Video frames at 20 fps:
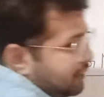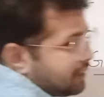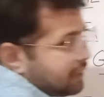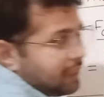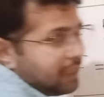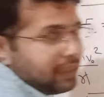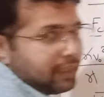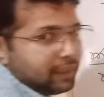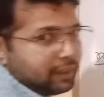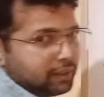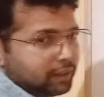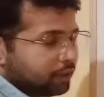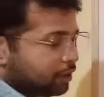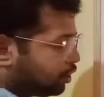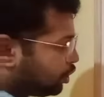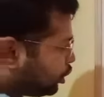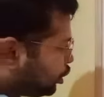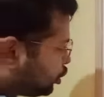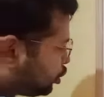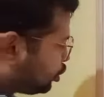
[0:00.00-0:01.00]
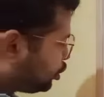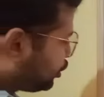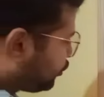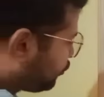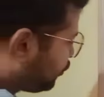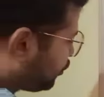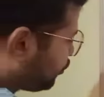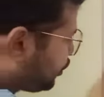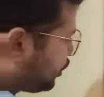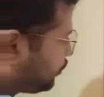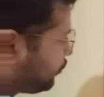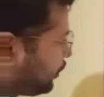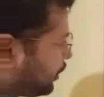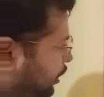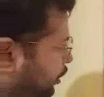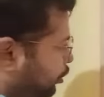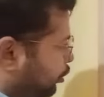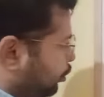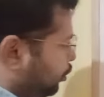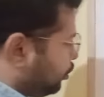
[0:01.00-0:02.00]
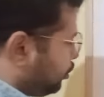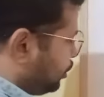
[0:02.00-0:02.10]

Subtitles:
of the satellite. So therefore what we can